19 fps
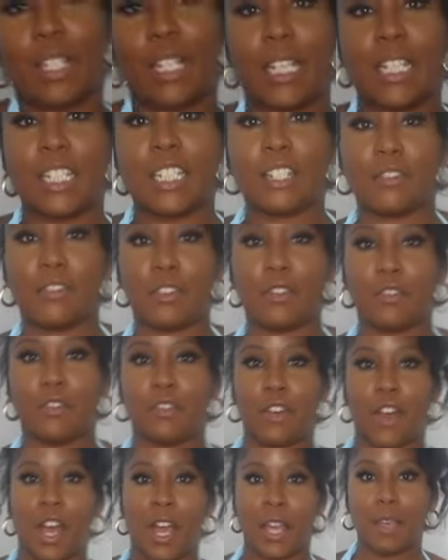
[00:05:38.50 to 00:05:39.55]
a different
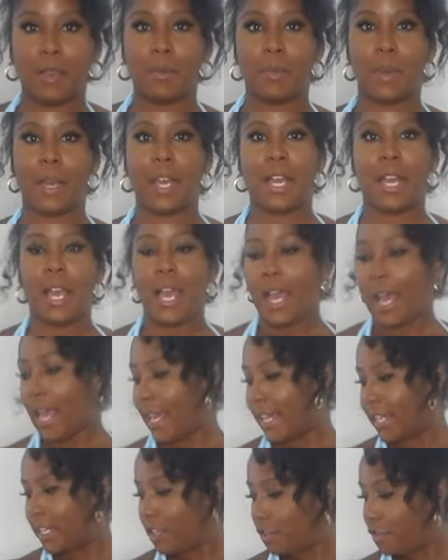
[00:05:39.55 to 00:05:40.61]
vibe
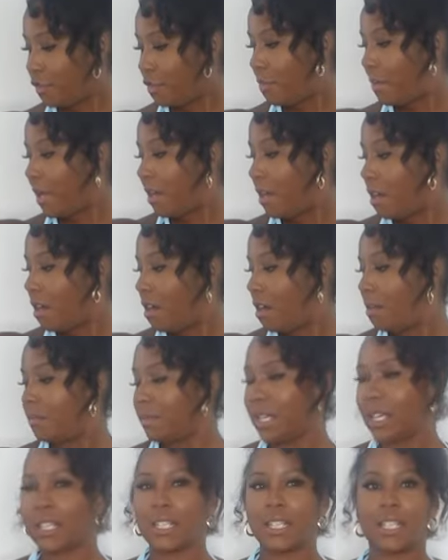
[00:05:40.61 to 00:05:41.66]
hanging off of my arm
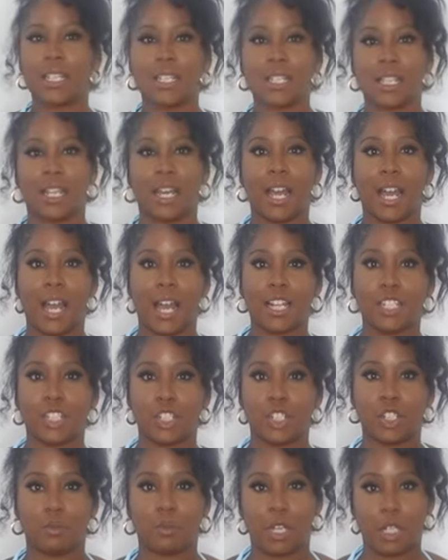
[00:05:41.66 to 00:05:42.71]
like this, and I actually
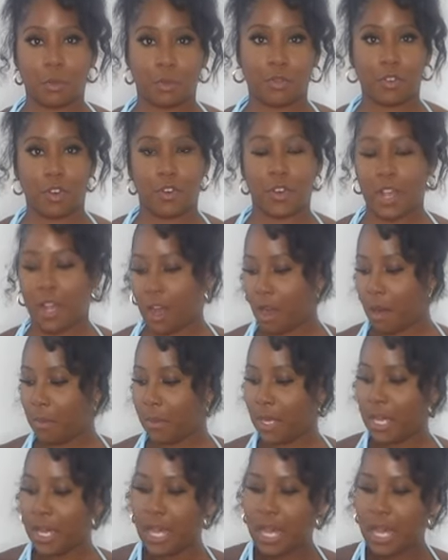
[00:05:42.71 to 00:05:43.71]
do much prefer it up.